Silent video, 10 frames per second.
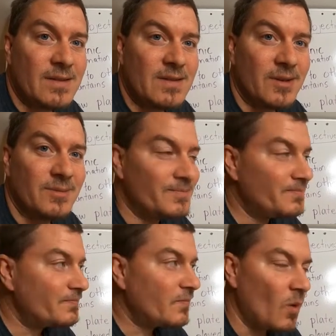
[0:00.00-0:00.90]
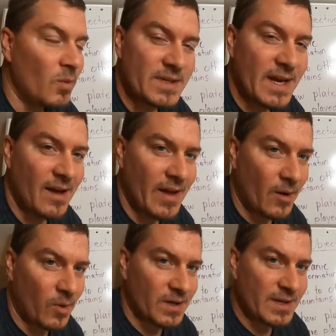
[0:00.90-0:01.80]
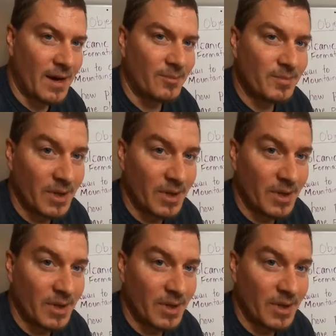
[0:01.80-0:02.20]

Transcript: So we'll see how that works out.